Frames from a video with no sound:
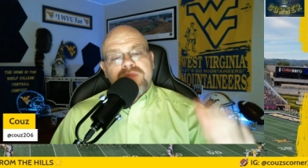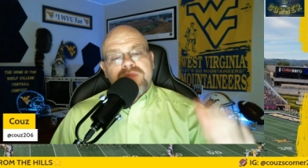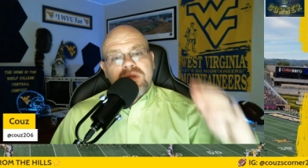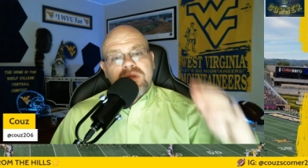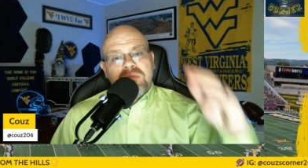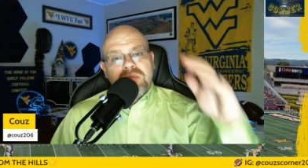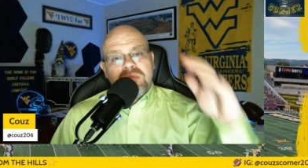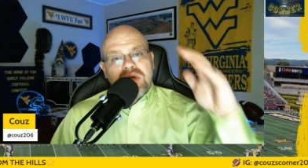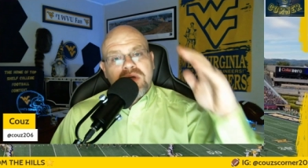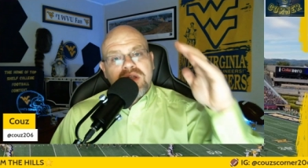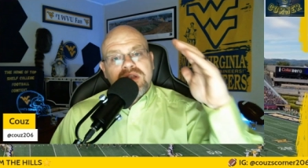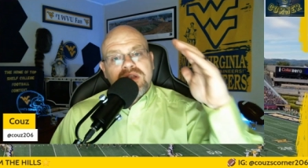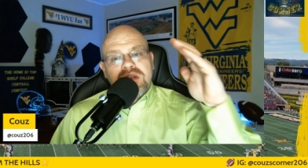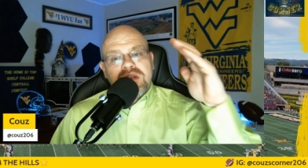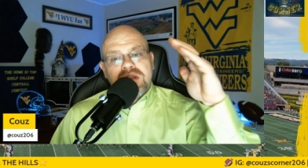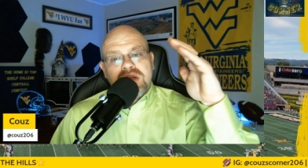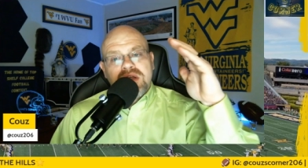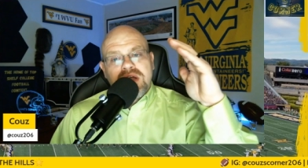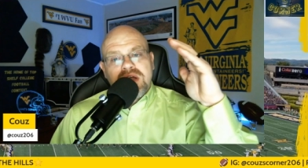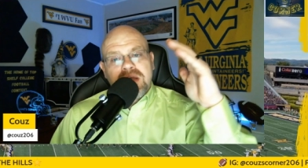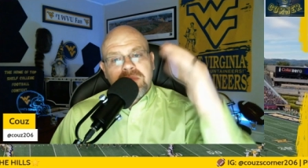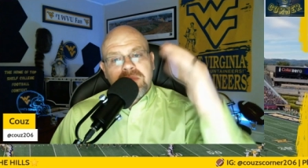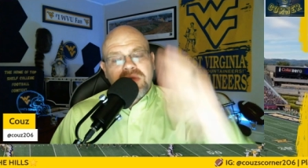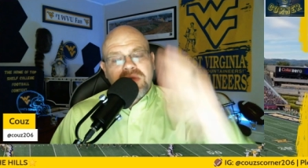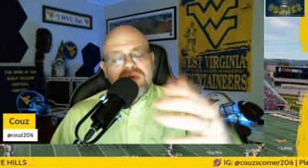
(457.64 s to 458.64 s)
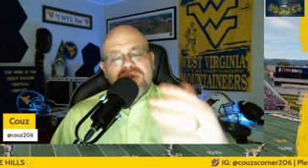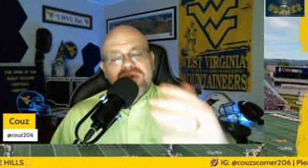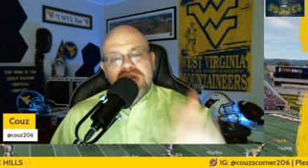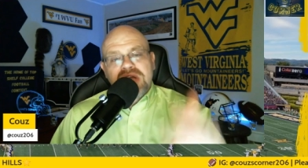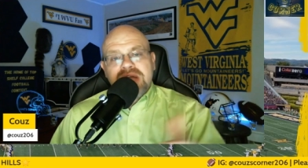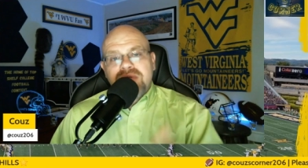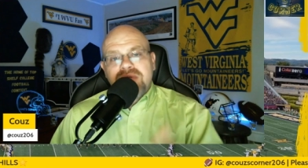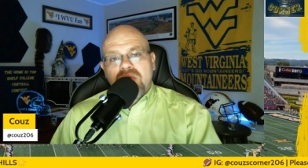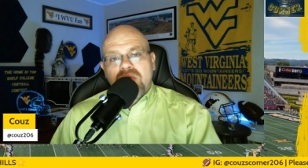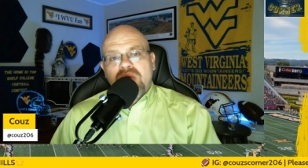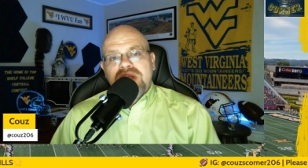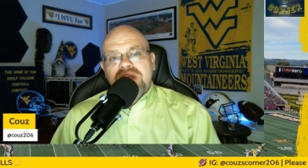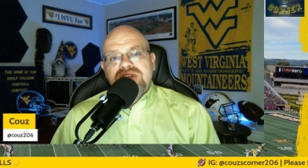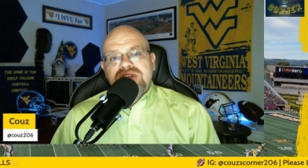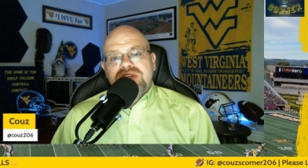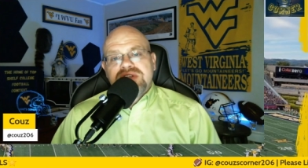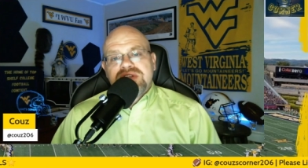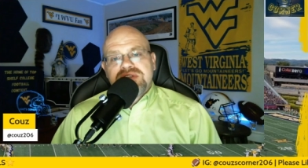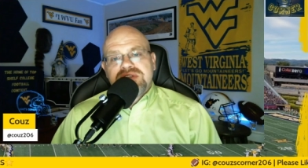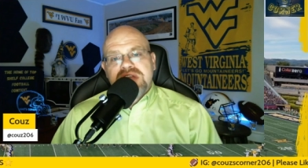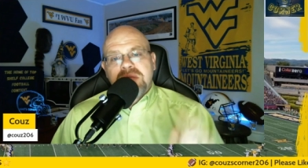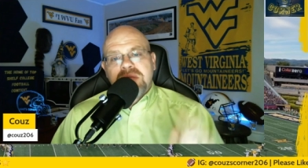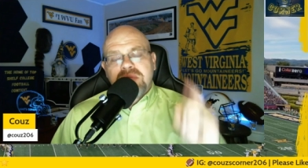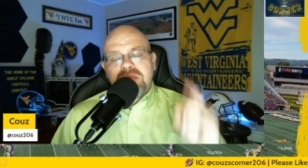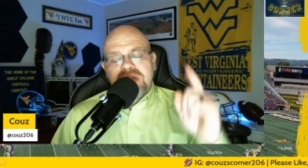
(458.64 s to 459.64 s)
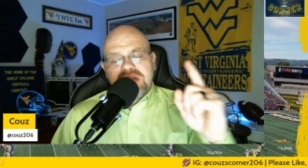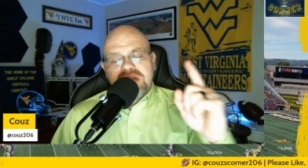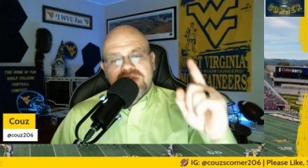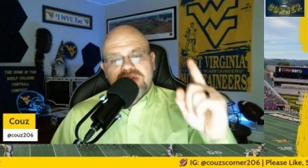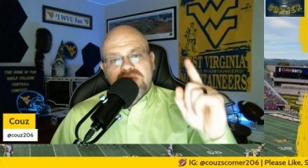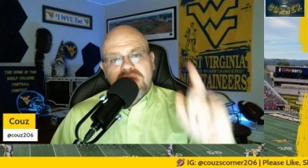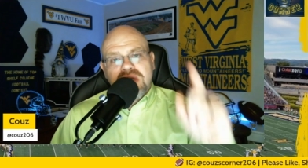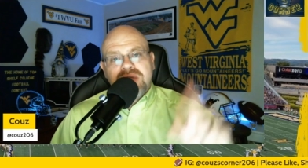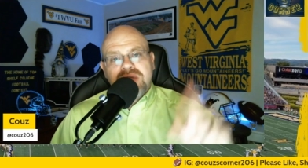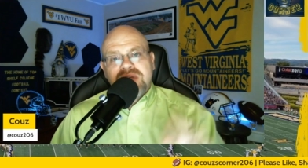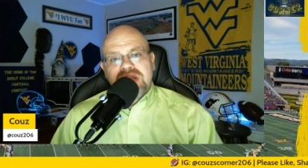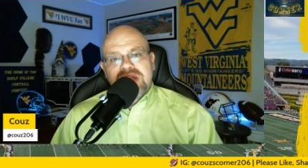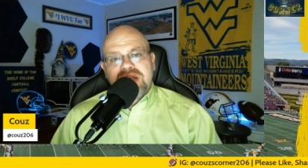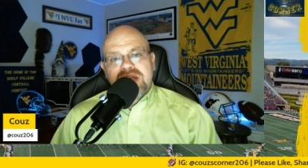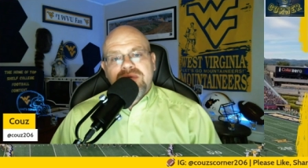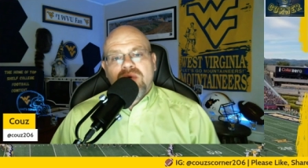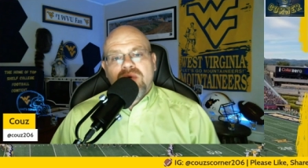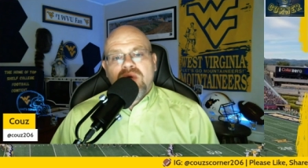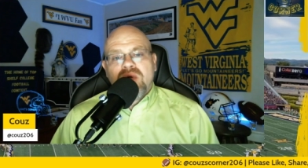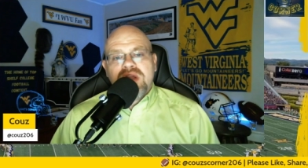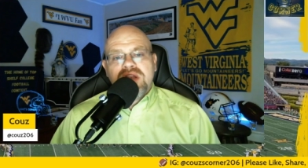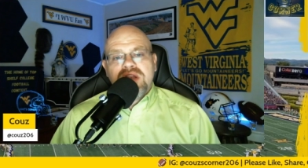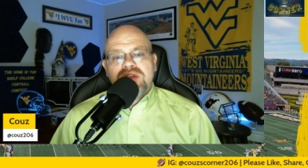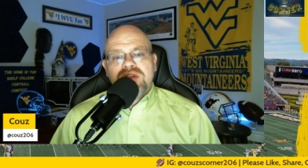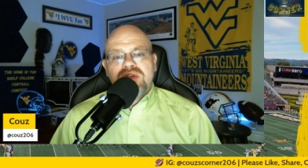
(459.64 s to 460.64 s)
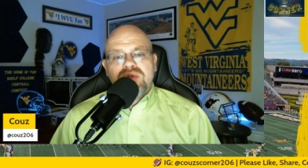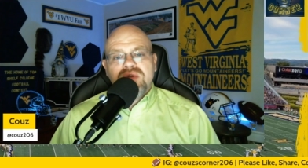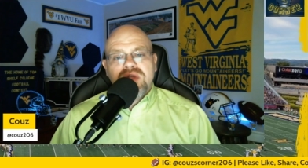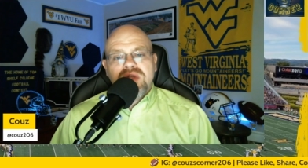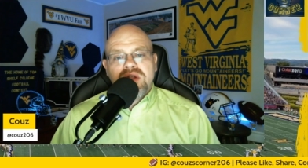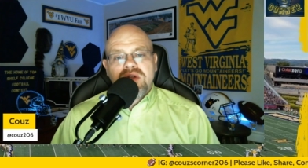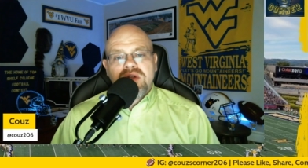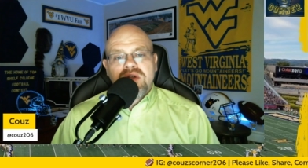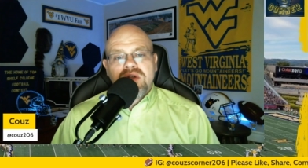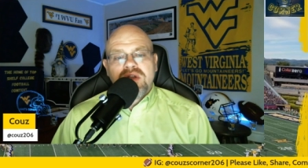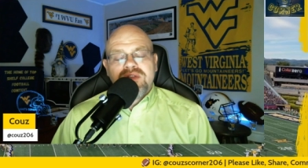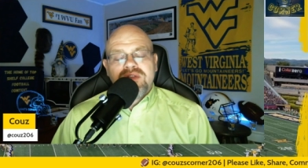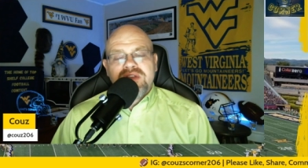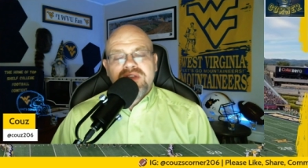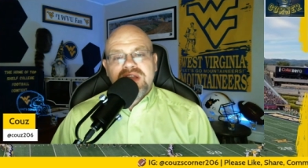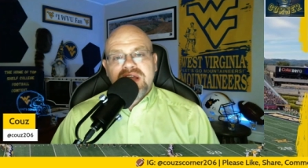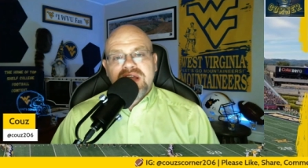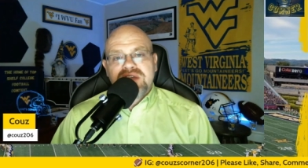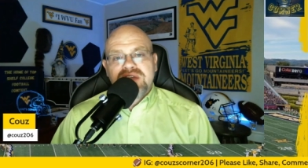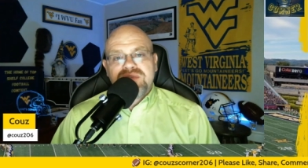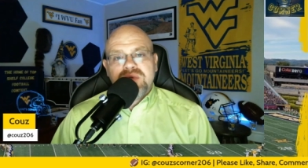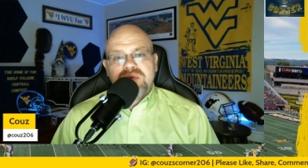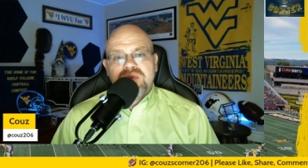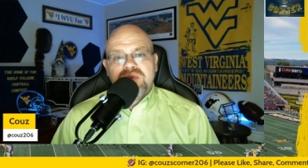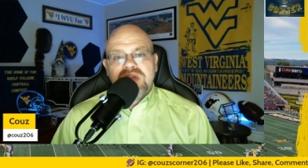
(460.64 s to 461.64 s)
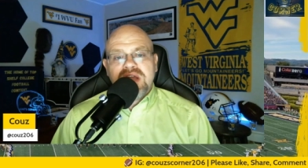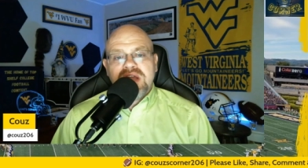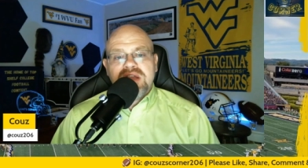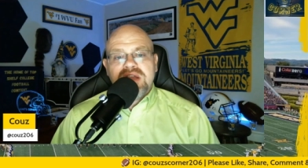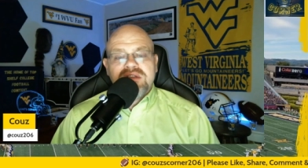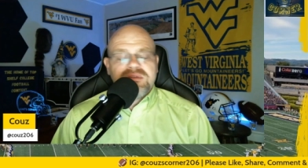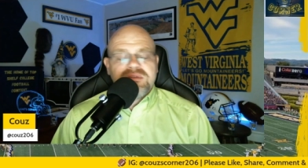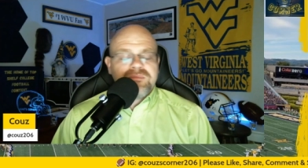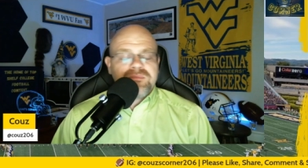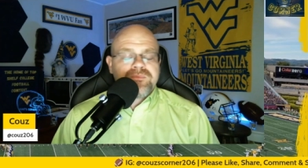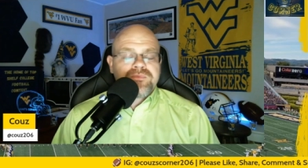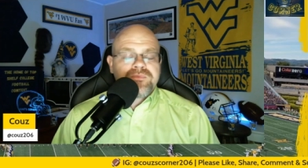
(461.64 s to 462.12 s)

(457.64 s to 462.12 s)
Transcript: but I'm not going to give it away just yet, but I do have a giveaway to do here in the next few days.